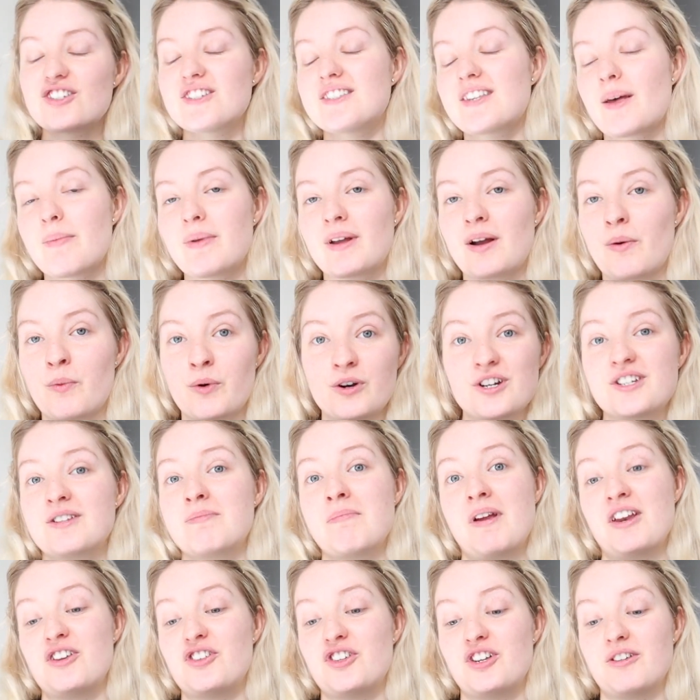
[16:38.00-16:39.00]
just something I wanted to
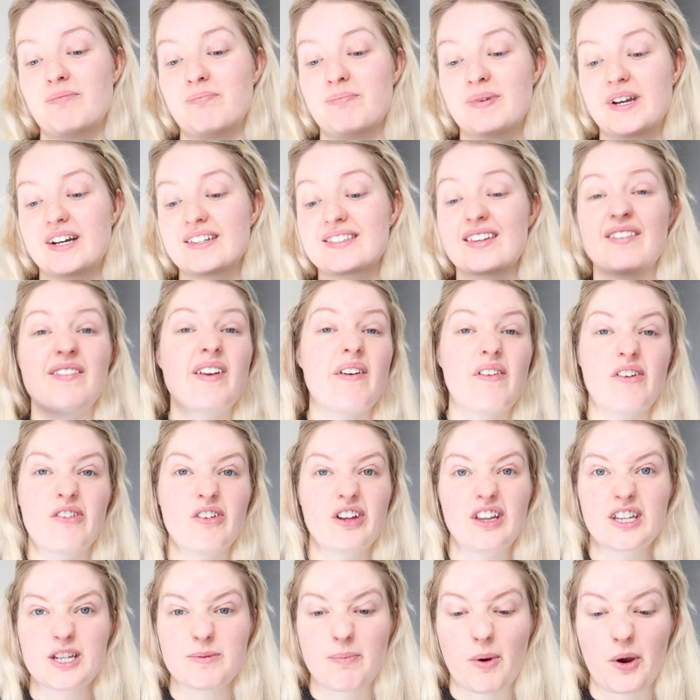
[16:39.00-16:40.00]
mention because I've never
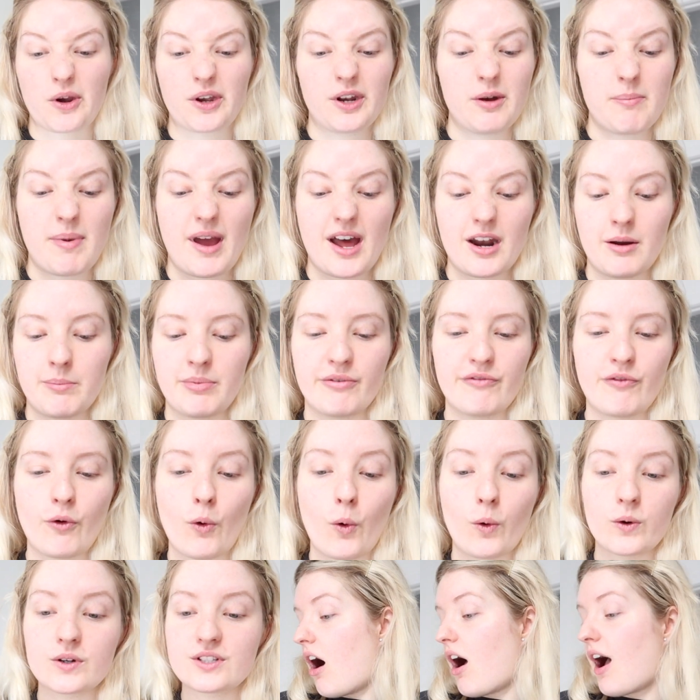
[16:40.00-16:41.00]
really spoken about it
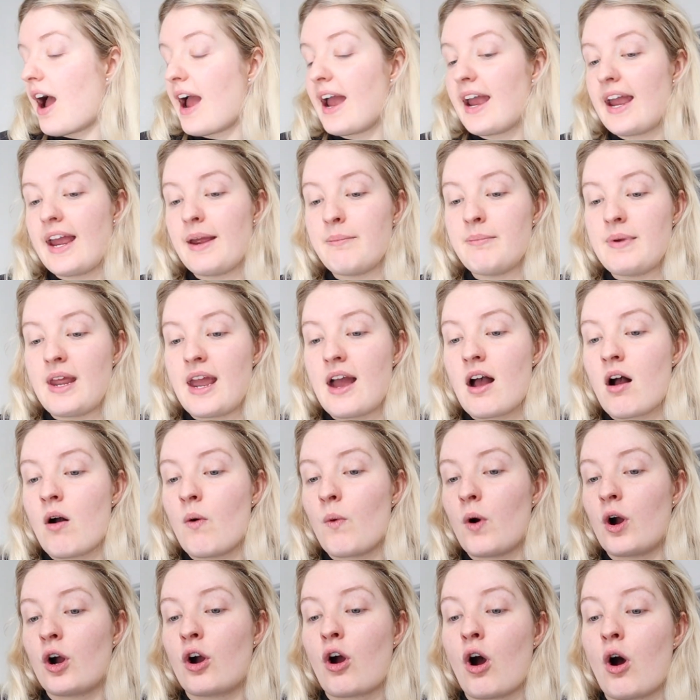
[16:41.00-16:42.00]
before. I am
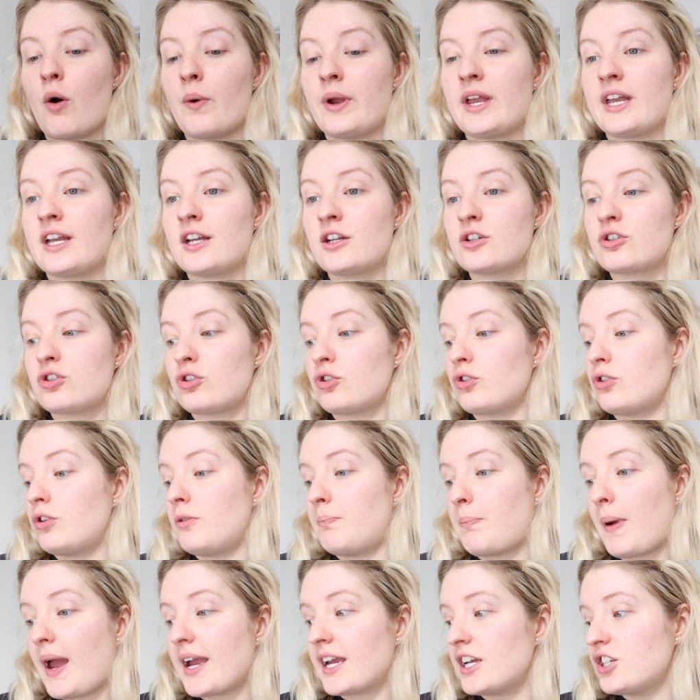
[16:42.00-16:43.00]
now going to
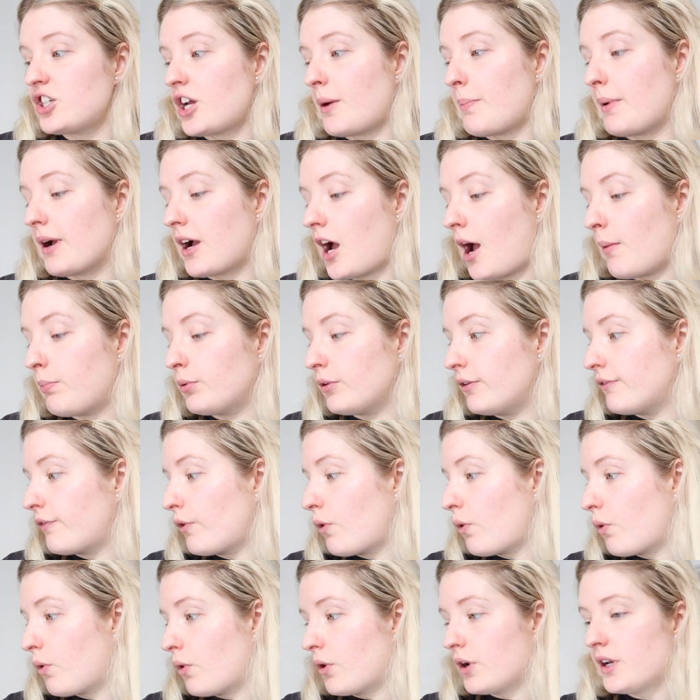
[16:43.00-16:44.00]
package up a couple of
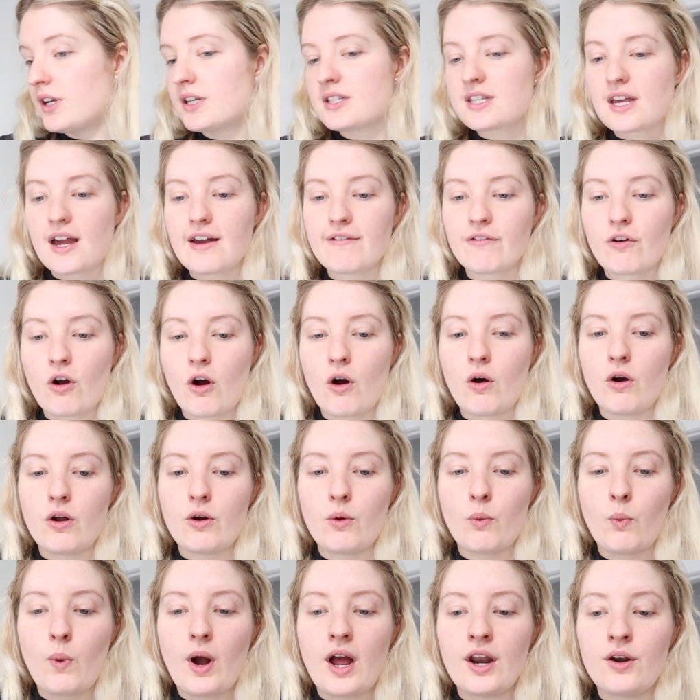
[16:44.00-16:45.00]
orders. I've got
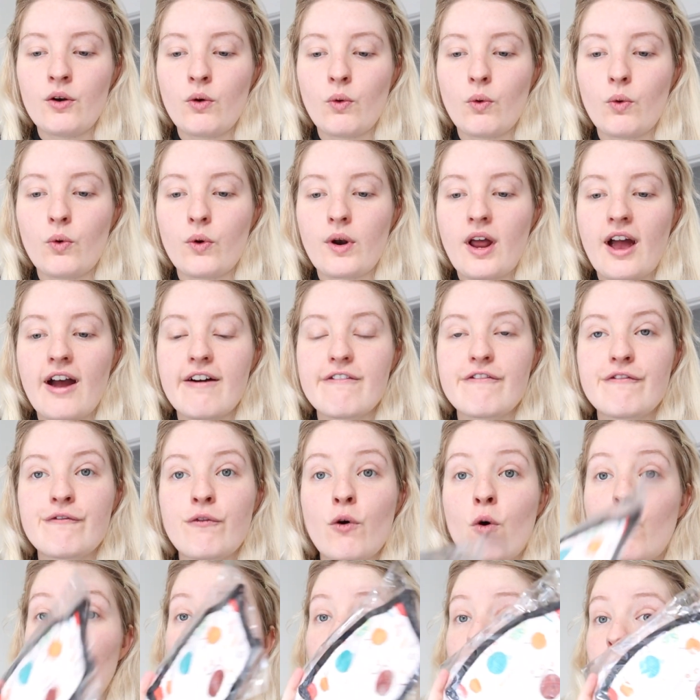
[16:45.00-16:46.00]
one order
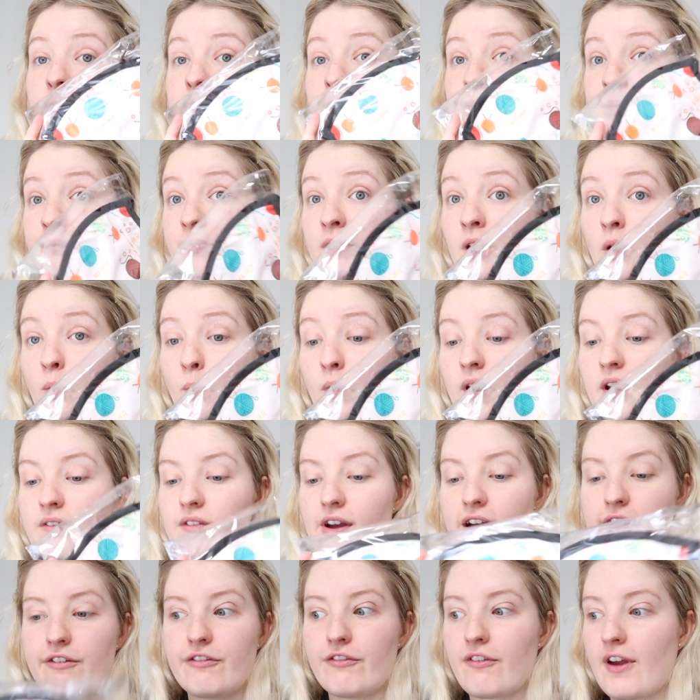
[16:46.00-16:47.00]
for one of
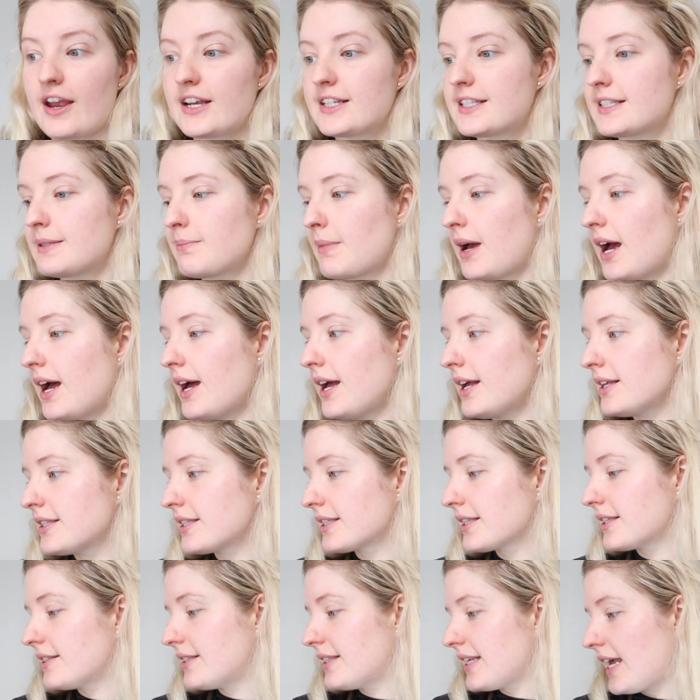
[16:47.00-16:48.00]
our face
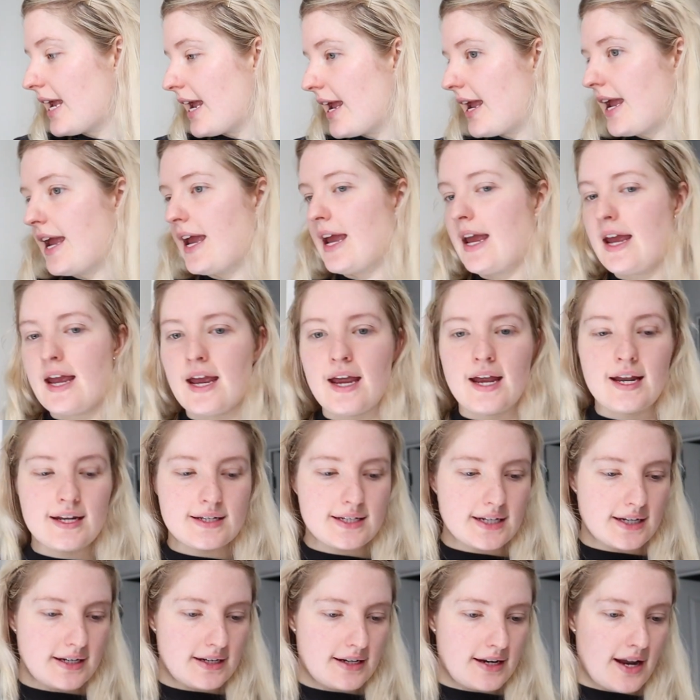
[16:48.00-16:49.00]
masks
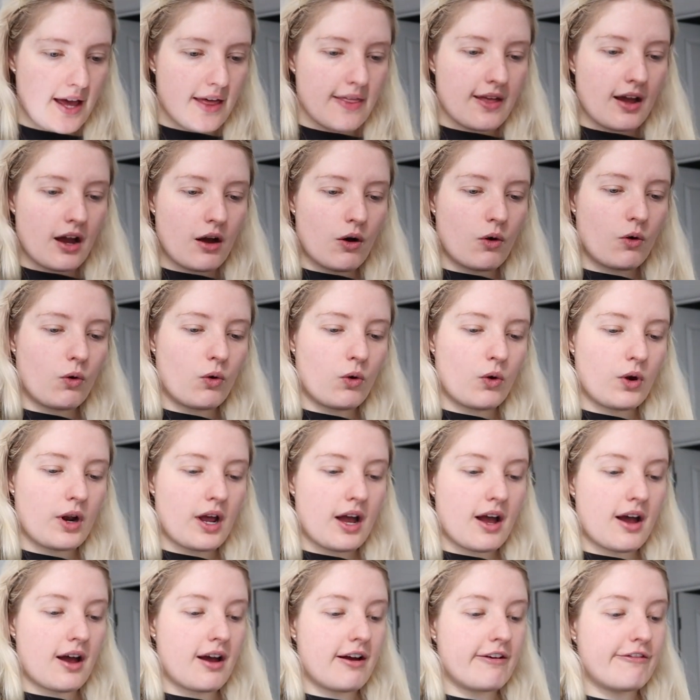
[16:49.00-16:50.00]
and another
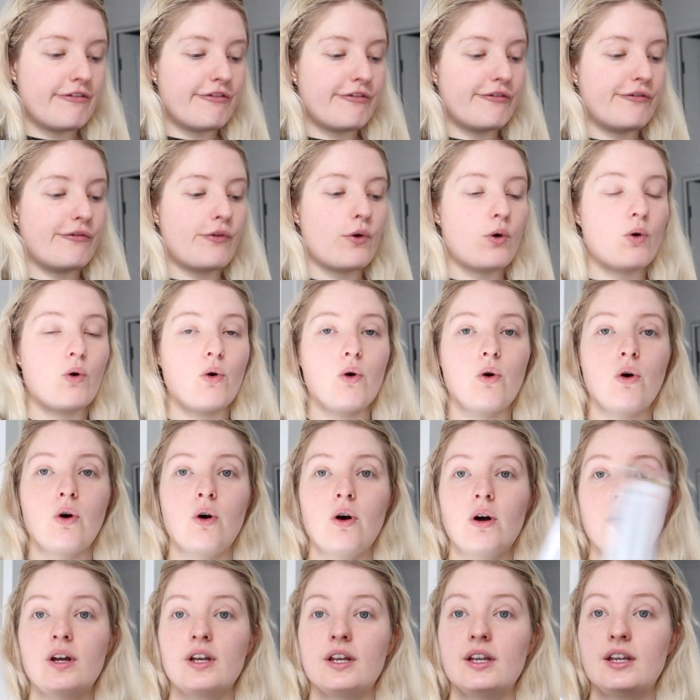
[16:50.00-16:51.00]
order
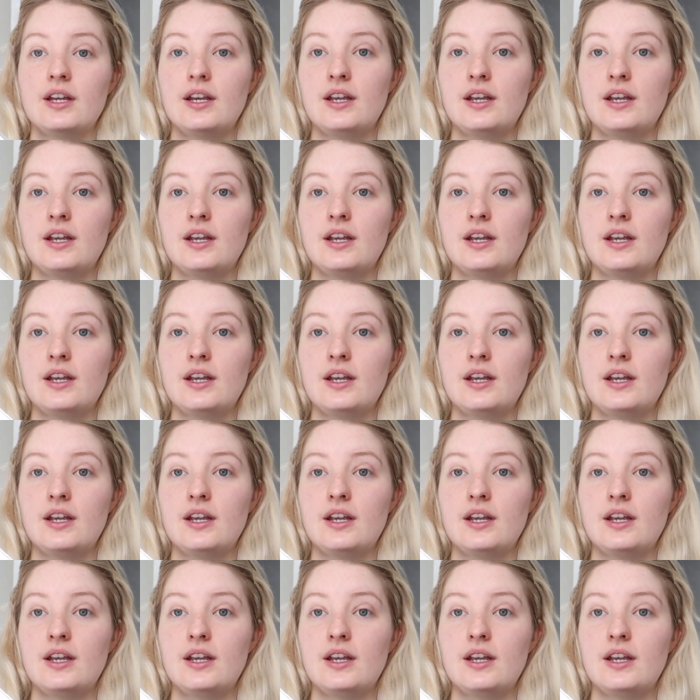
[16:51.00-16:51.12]
for